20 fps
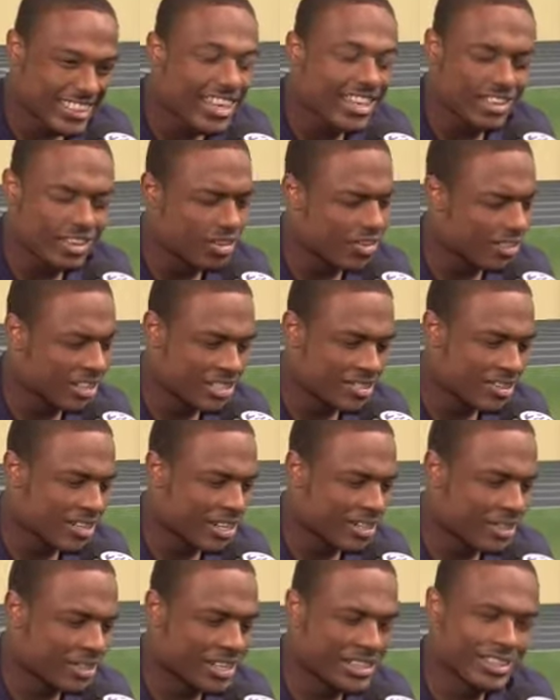Yeah, that's what
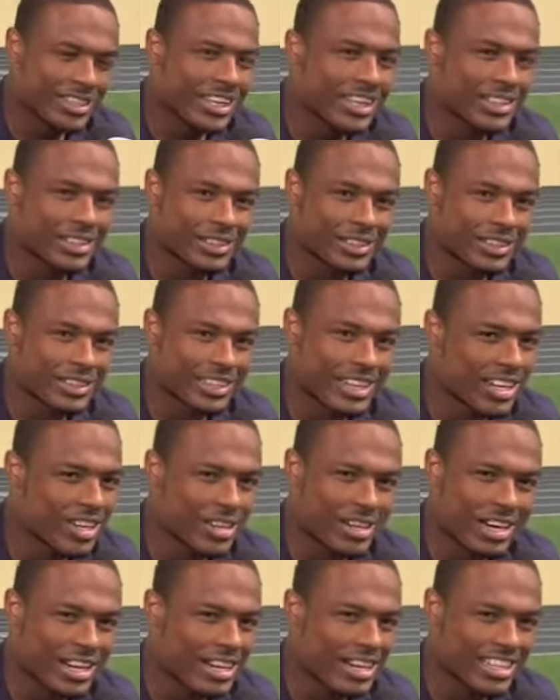I do. That's all I do.
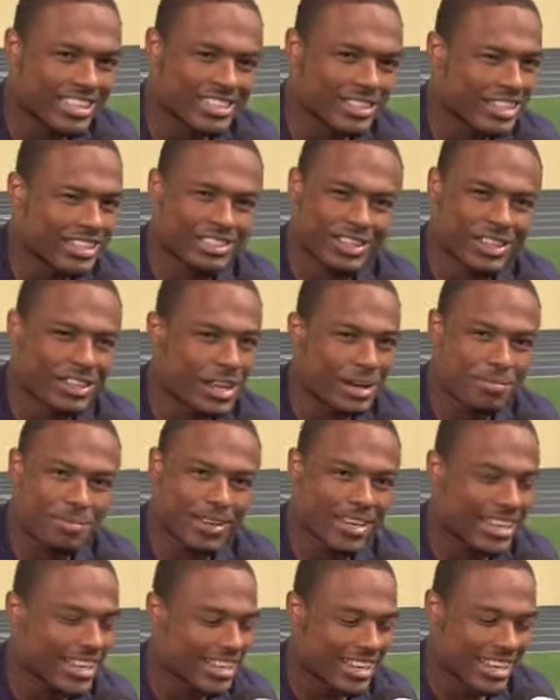That's all I
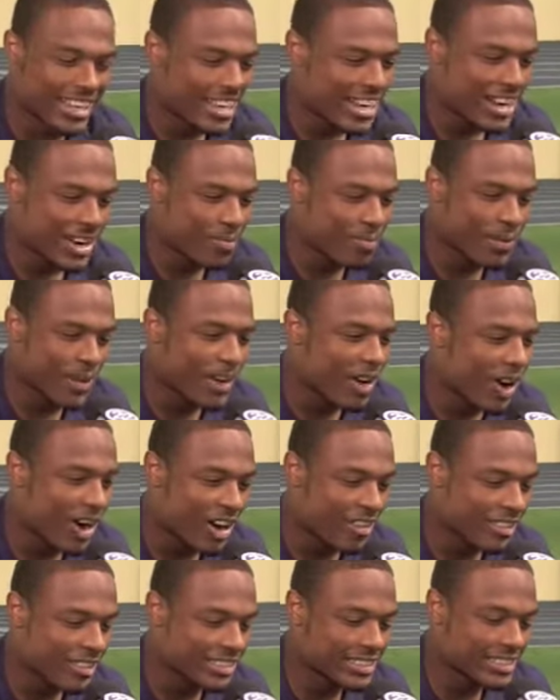play. I don't play
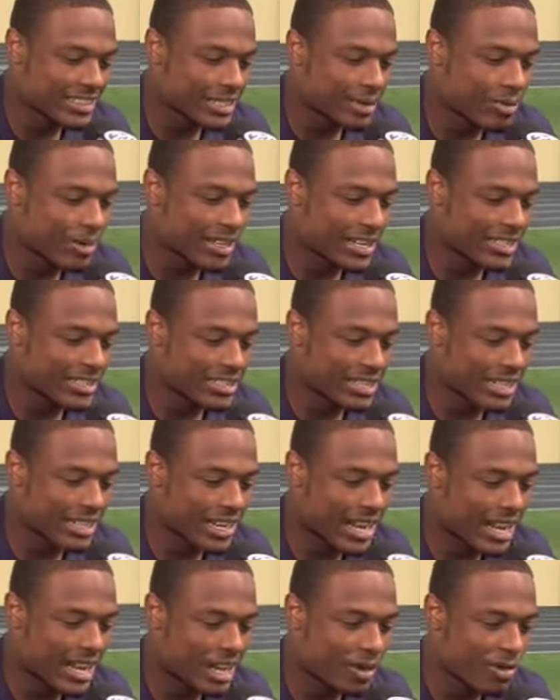off. Like I said, someone like a
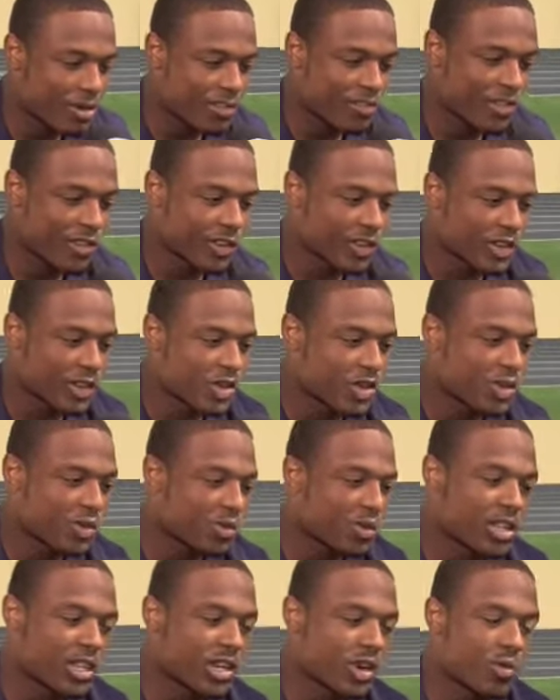guy like Will Fuller, you
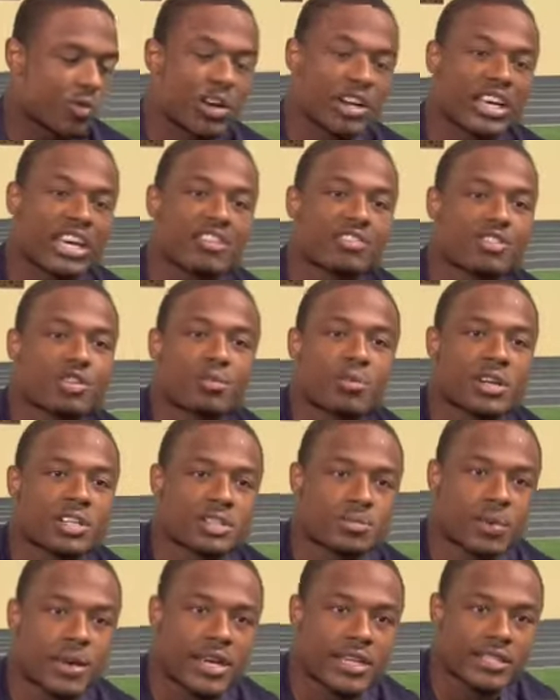really don't want to give too much
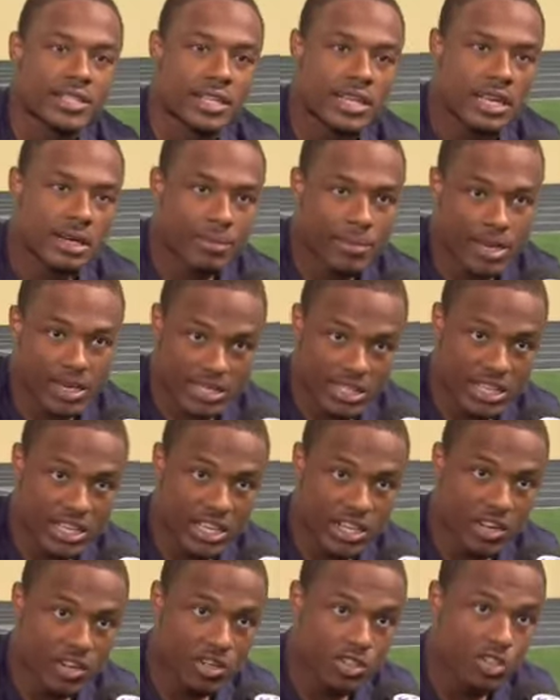space because he
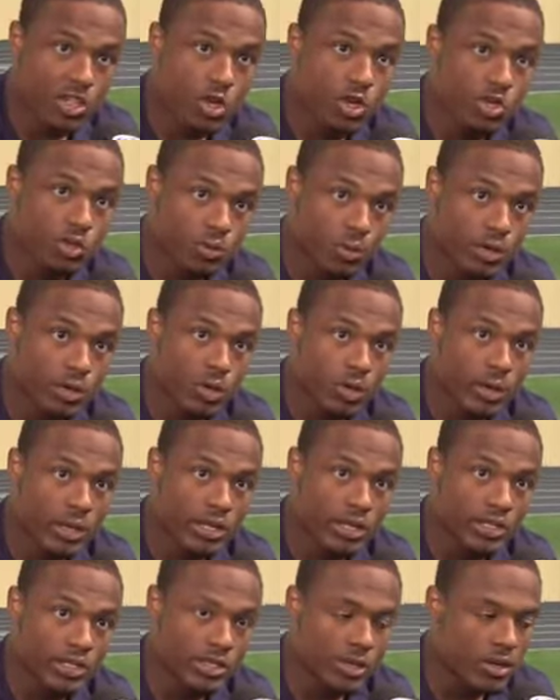can get on your toes real
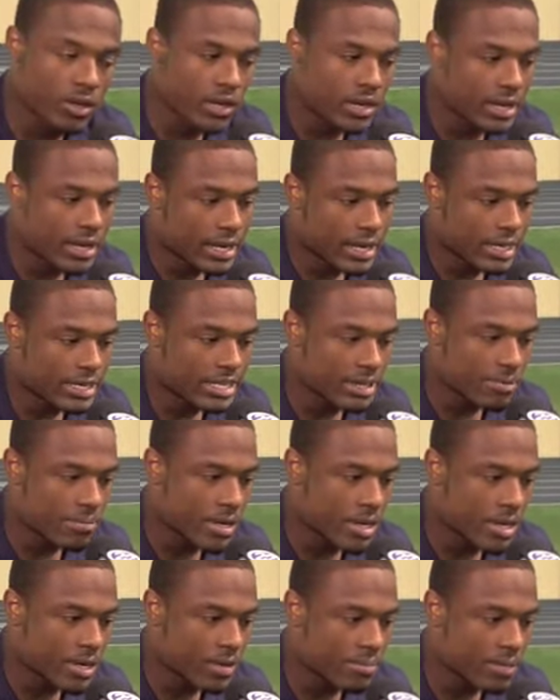quickly. So they said
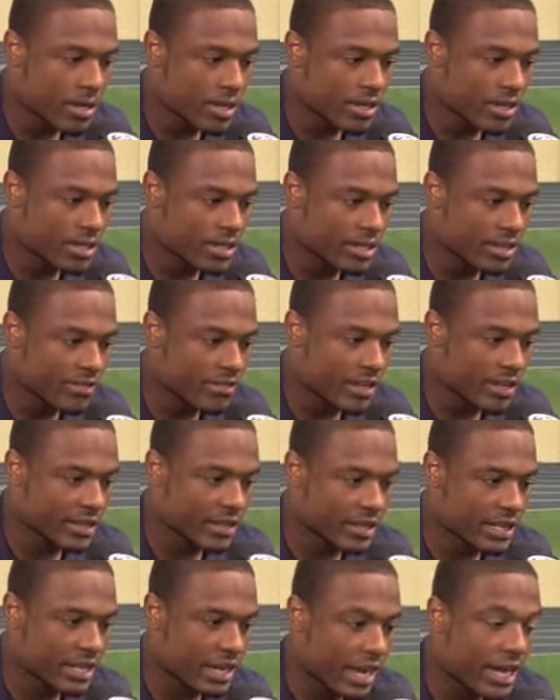me. They said the fact
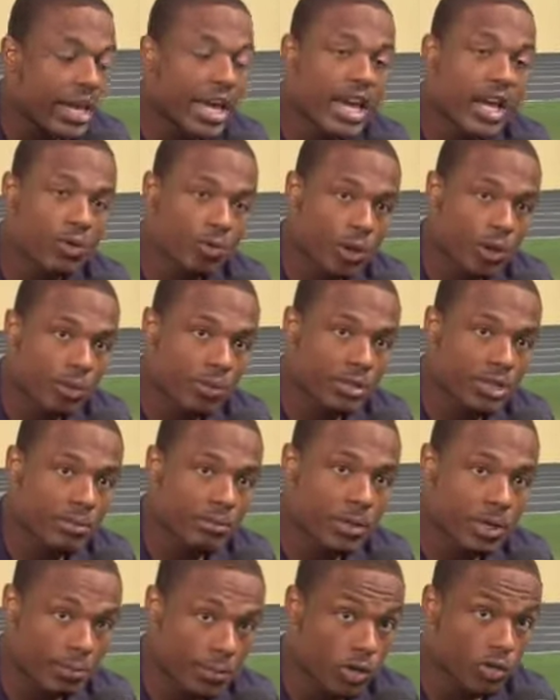that I can run with
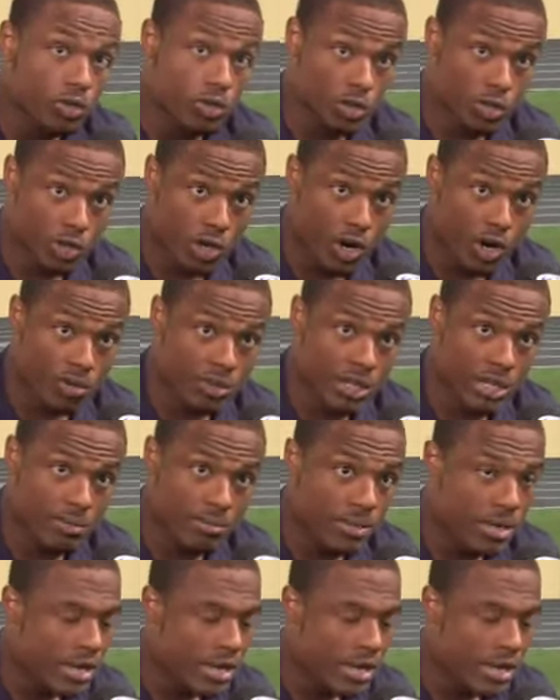him, but I'm also stronger than him.